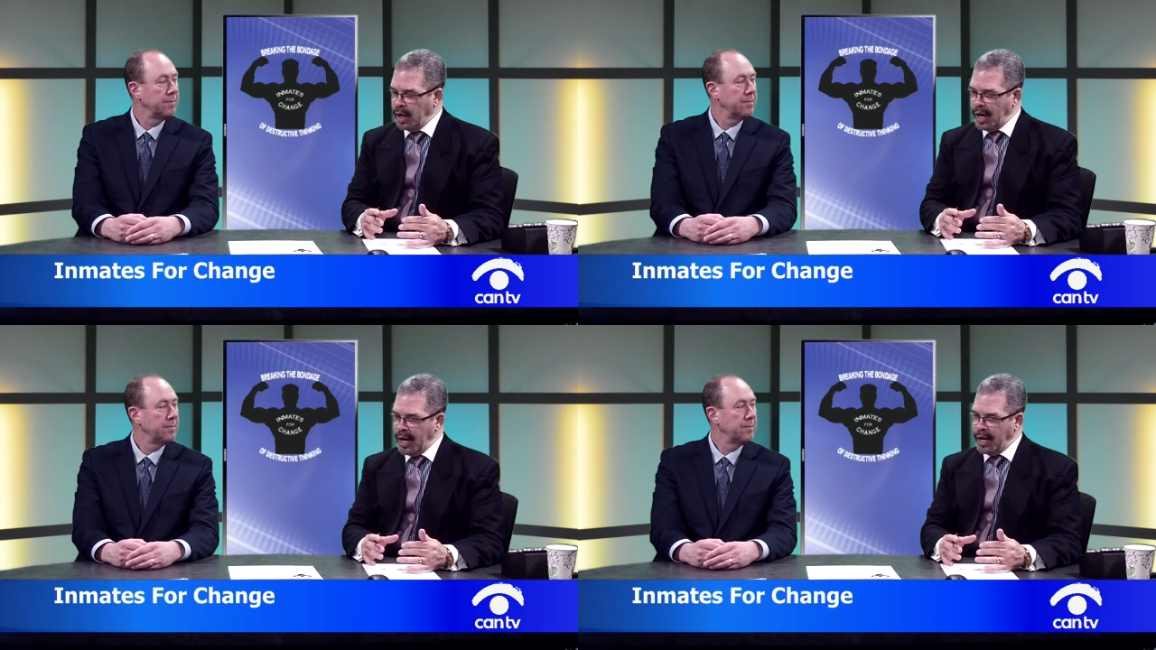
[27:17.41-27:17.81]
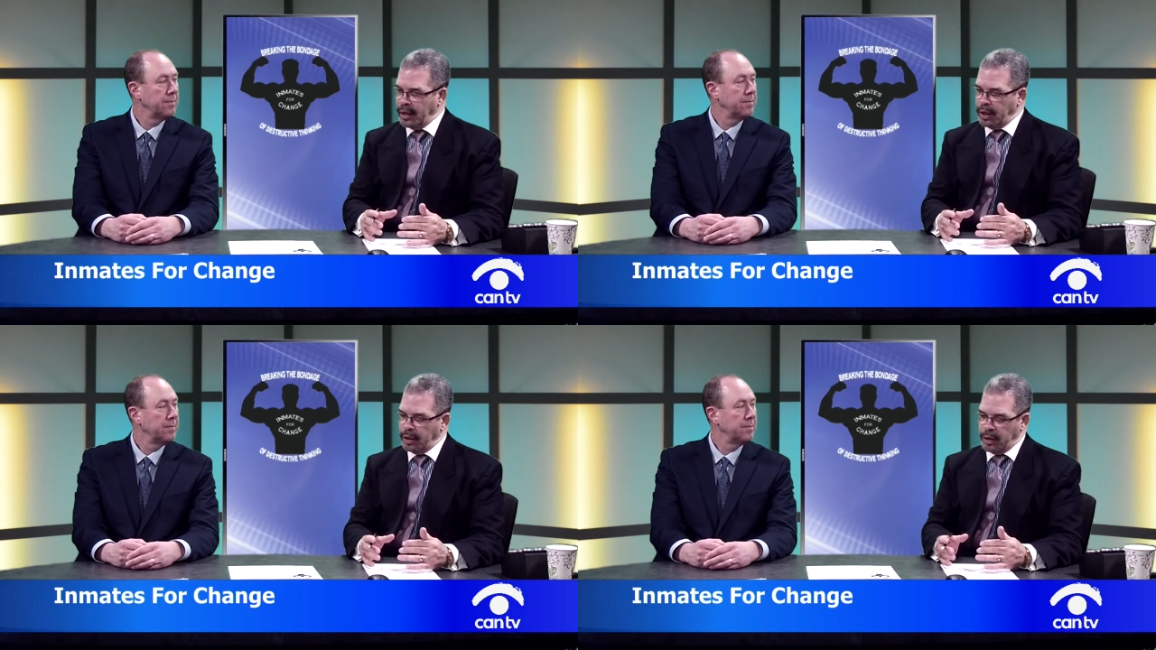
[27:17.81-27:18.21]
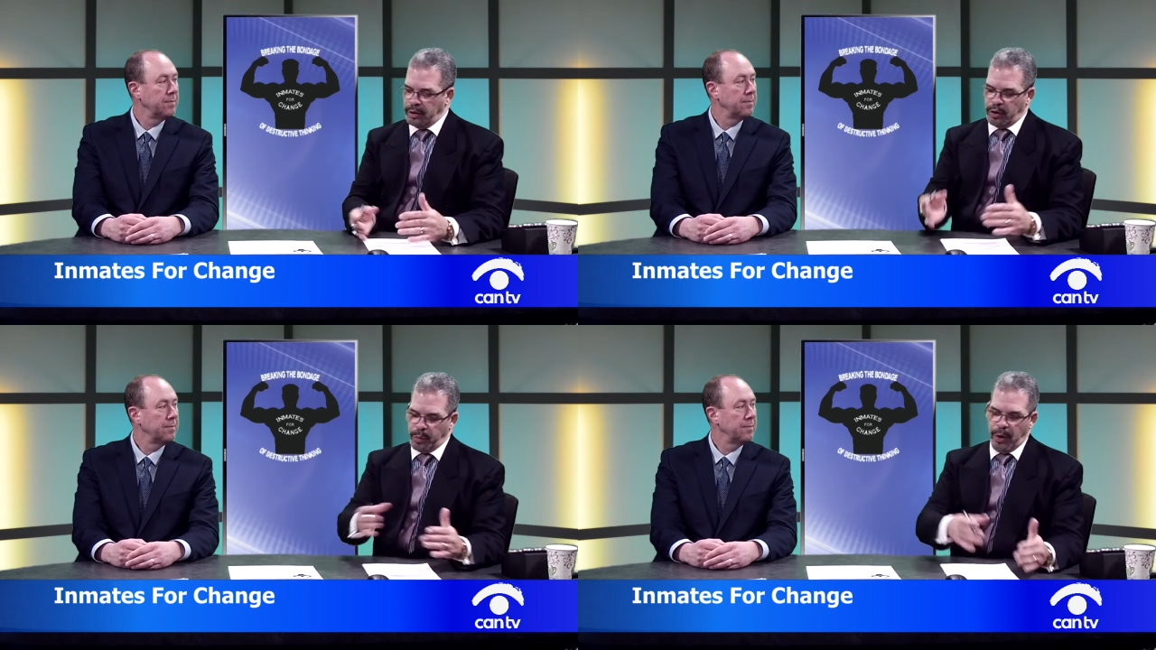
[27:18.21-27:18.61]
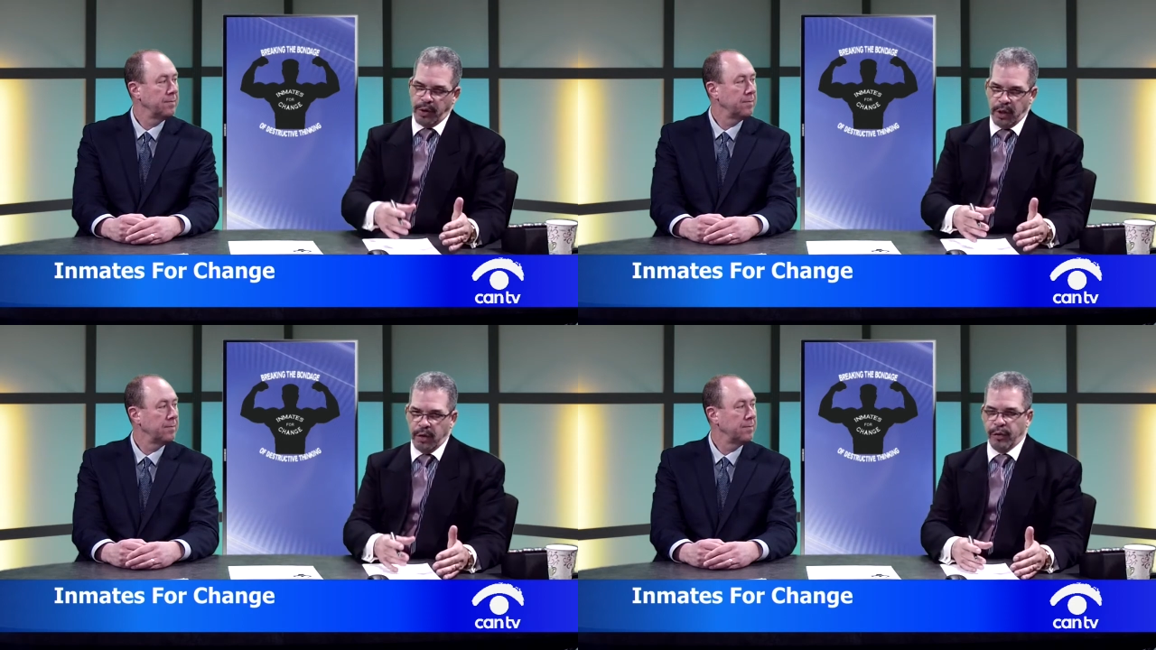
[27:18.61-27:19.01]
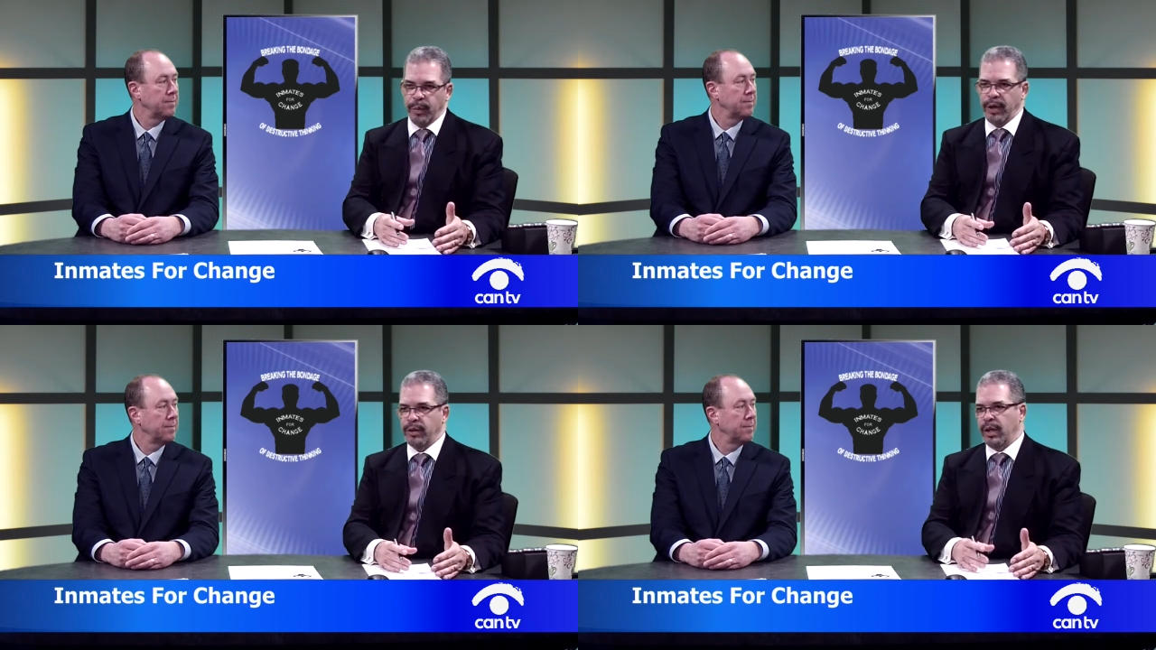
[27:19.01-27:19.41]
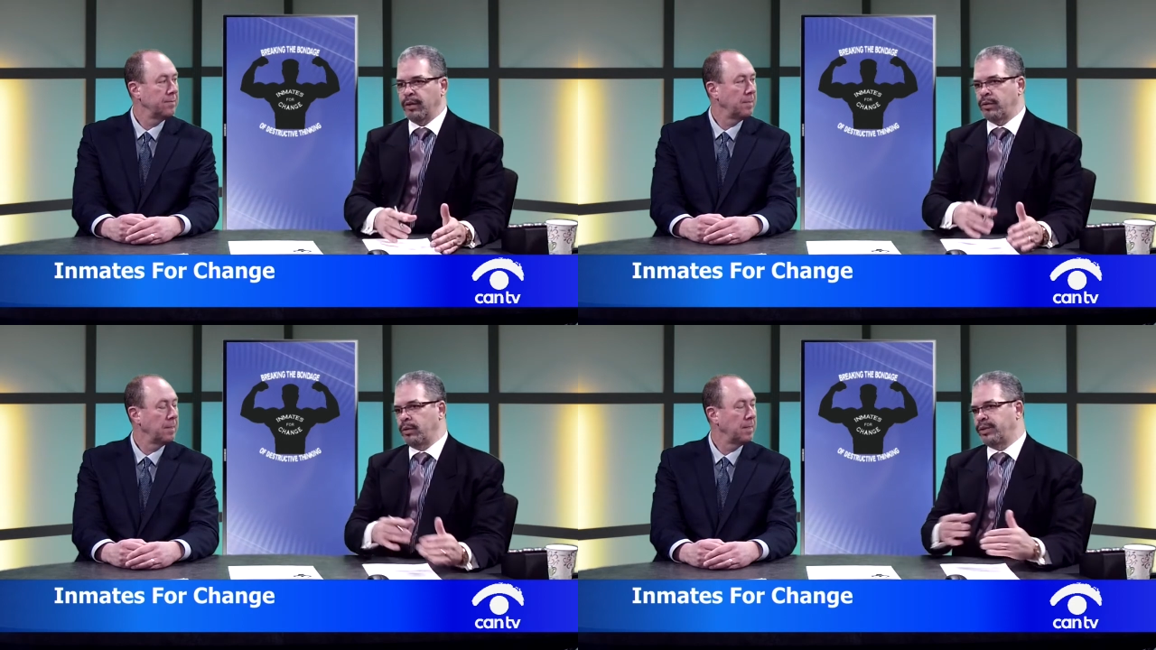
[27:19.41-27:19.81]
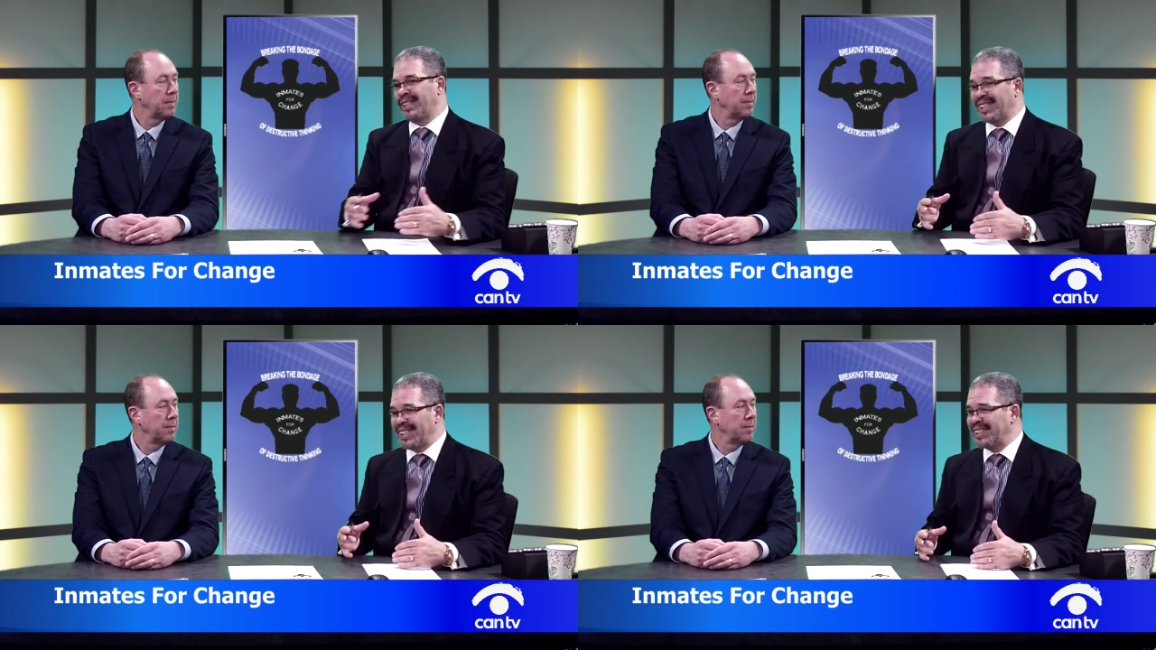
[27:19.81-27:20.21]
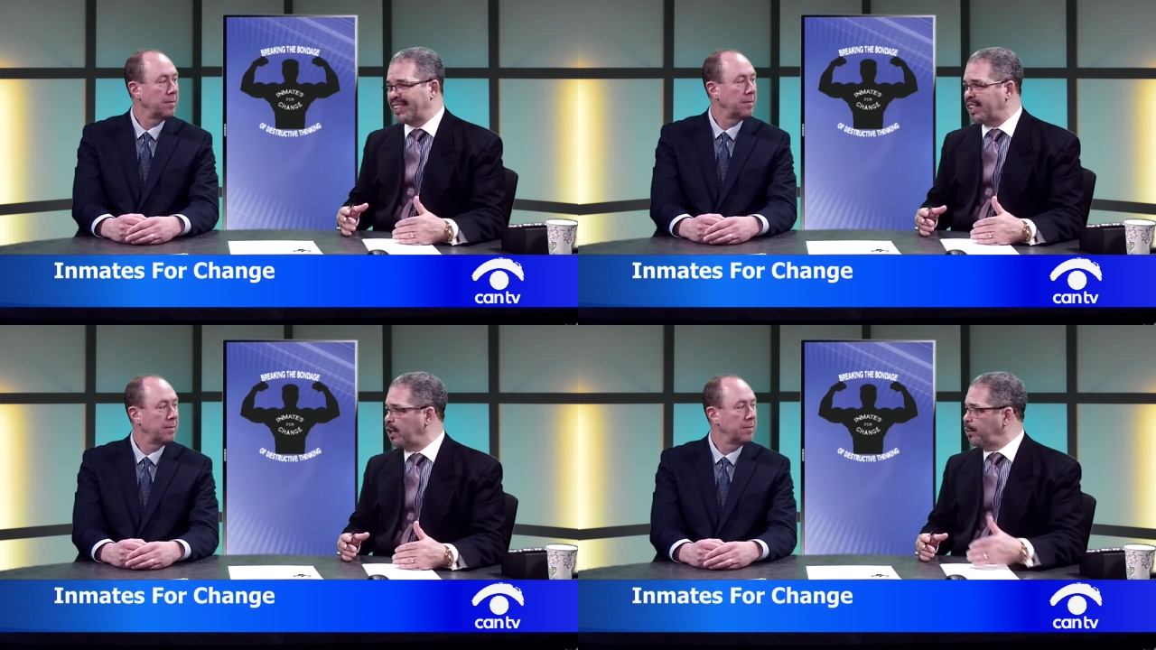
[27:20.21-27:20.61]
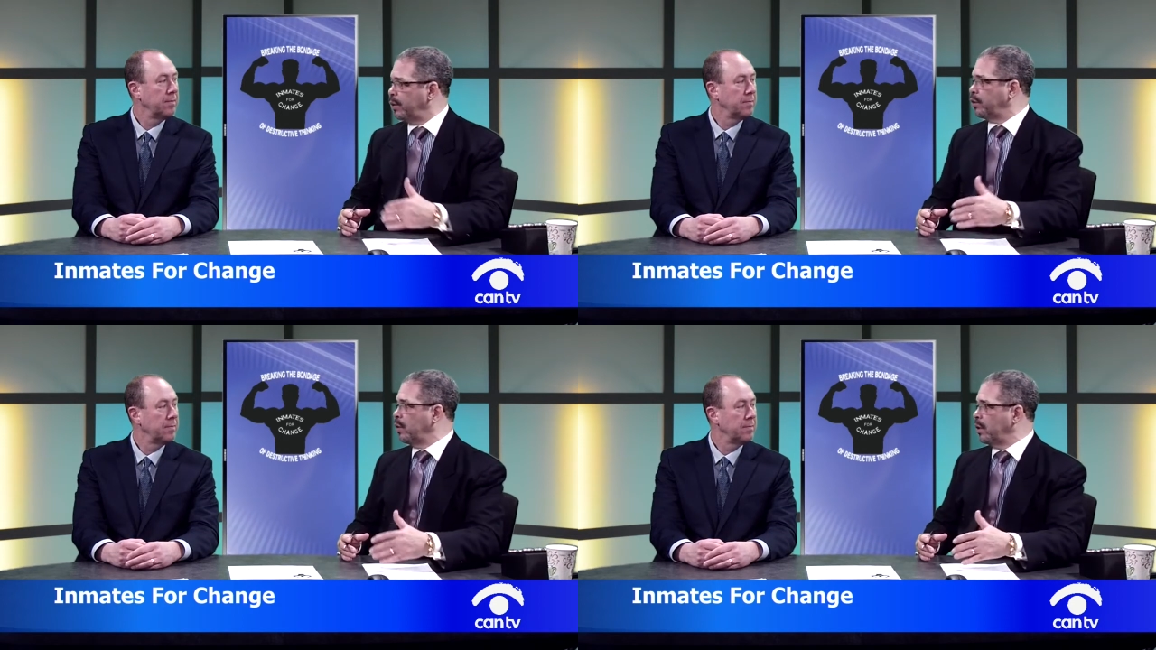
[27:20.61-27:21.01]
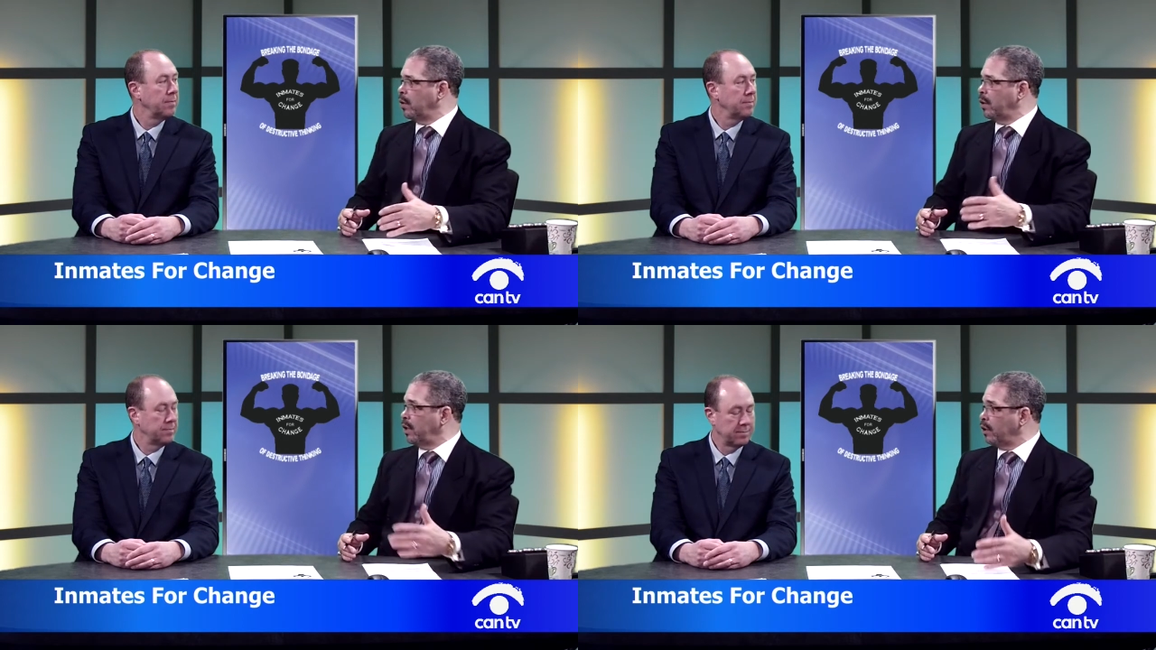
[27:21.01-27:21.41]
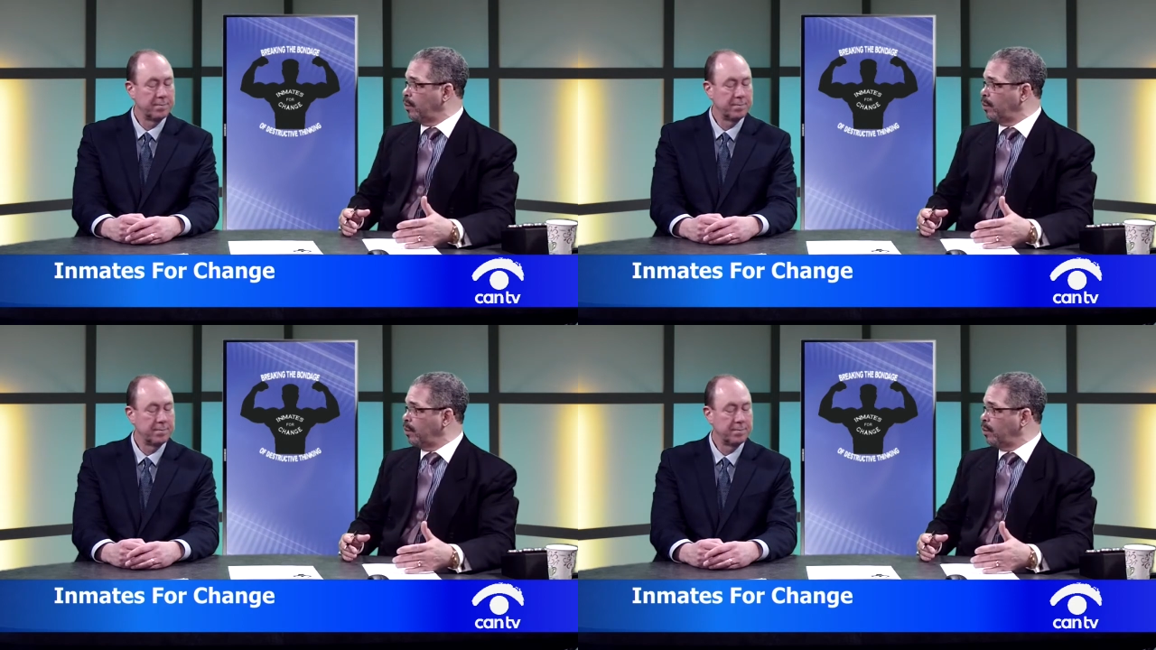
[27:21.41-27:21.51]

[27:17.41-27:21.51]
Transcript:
Speaker 1: And this is pertinent information as to statistically what's going on in mm-hmm.